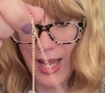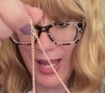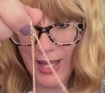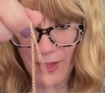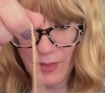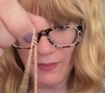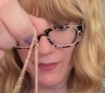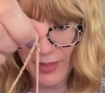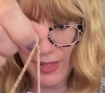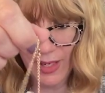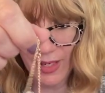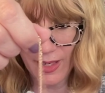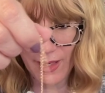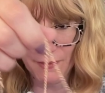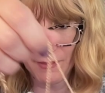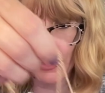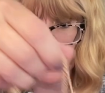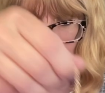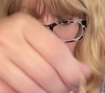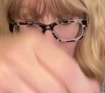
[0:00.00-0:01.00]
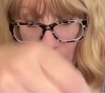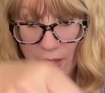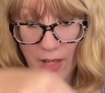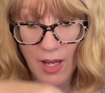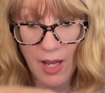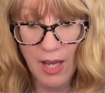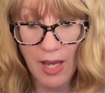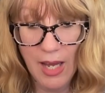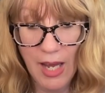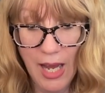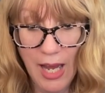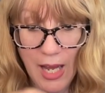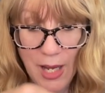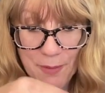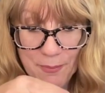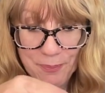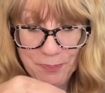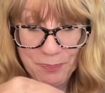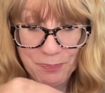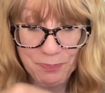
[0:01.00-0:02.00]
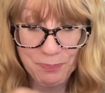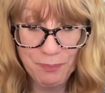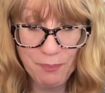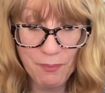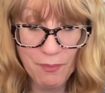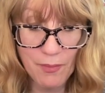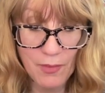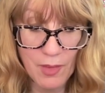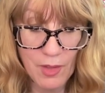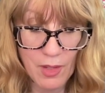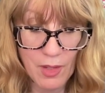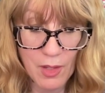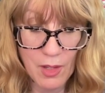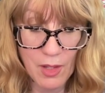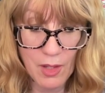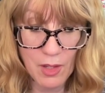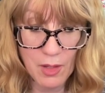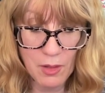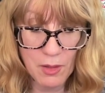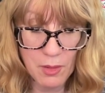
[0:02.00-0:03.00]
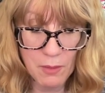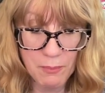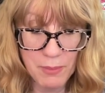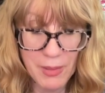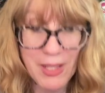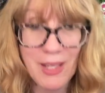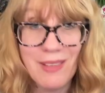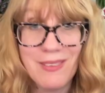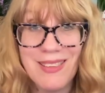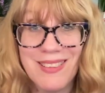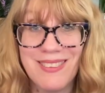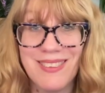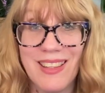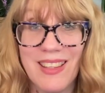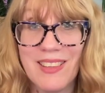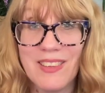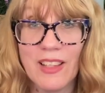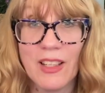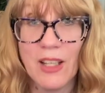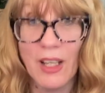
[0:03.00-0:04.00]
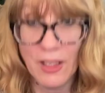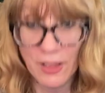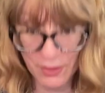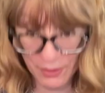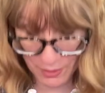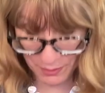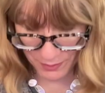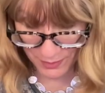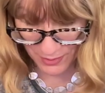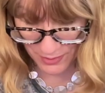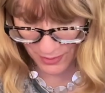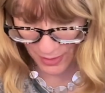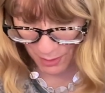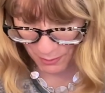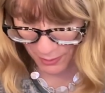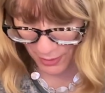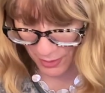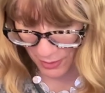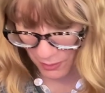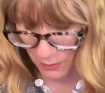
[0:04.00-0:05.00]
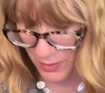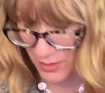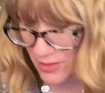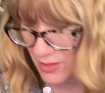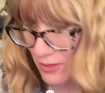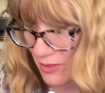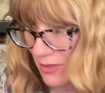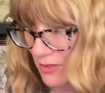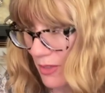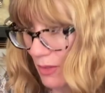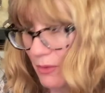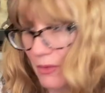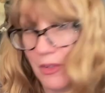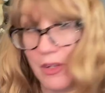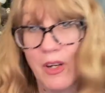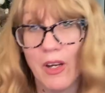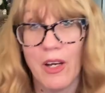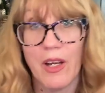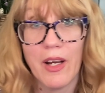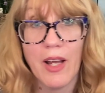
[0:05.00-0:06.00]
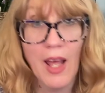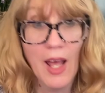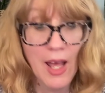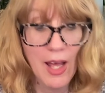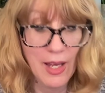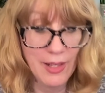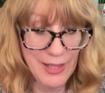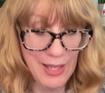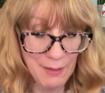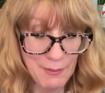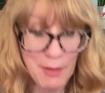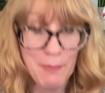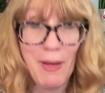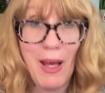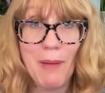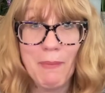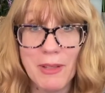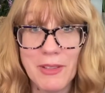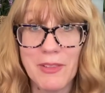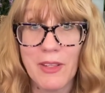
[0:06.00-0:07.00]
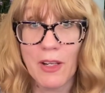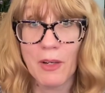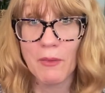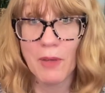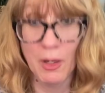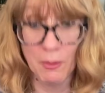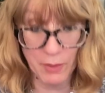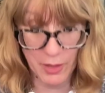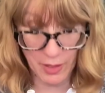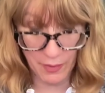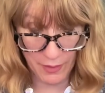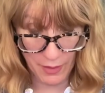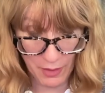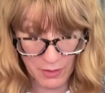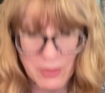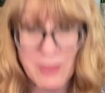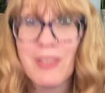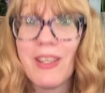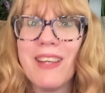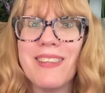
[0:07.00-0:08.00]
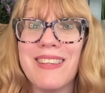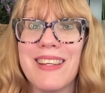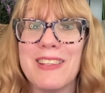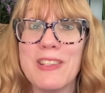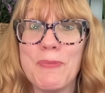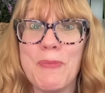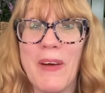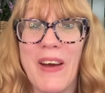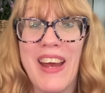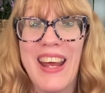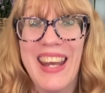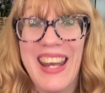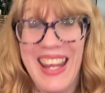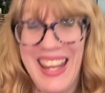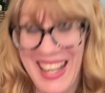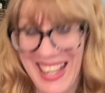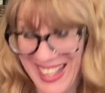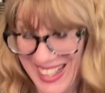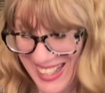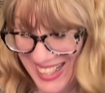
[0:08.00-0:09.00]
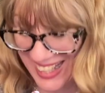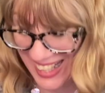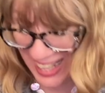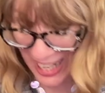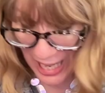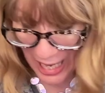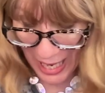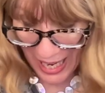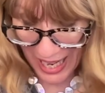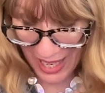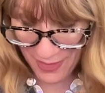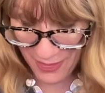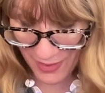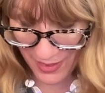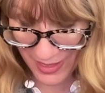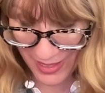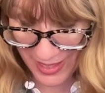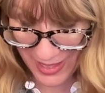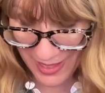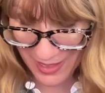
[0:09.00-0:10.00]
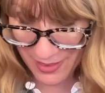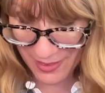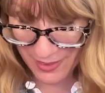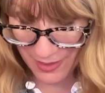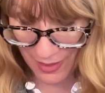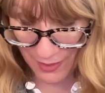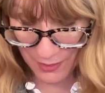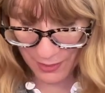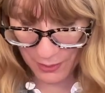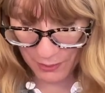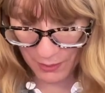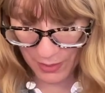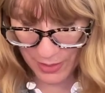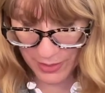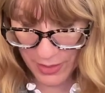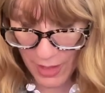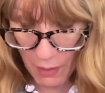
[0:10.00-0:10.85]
I don't think I have this one. Um, because it's like the color of the summer, which is so good. Now my mom is going to want one of those because it's pretty. I thought I had another one.